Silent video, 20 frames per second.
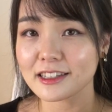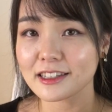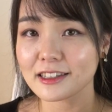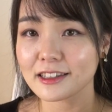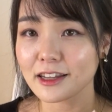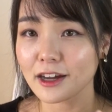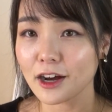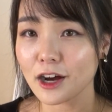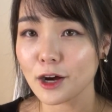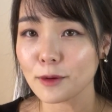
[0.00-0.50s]

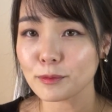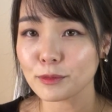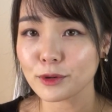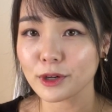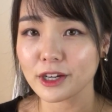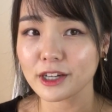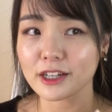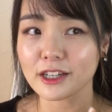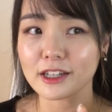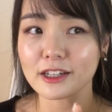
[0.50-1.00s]
the
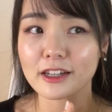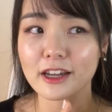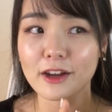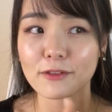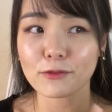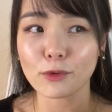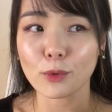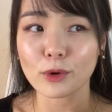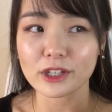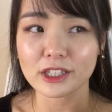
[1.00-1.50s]
upgraded
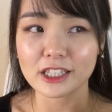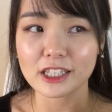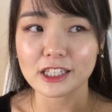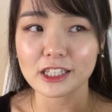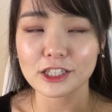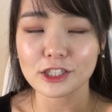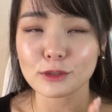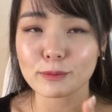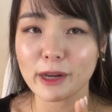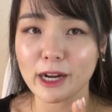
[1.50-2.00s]

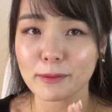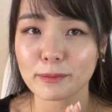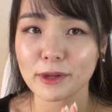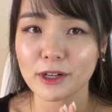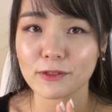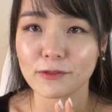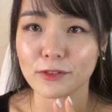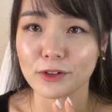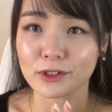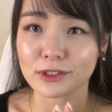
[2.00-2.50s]
14-inch
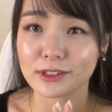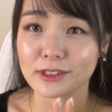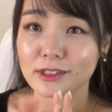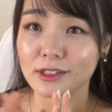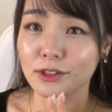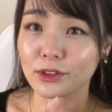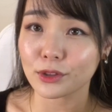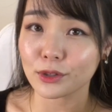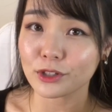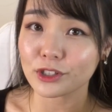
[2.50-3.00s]
MacBook versus a
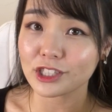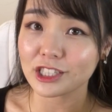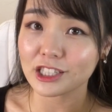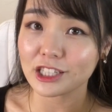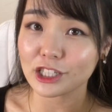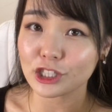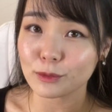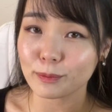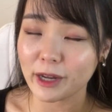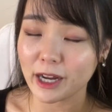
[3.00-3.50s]

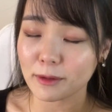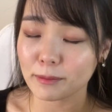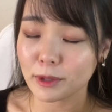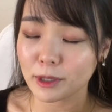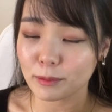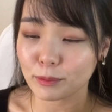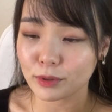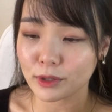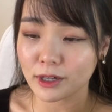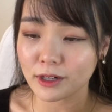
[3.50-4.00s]
13-inch MacBook
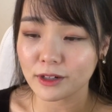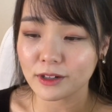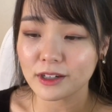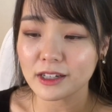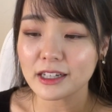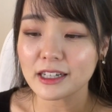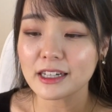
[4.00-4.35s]
Pro?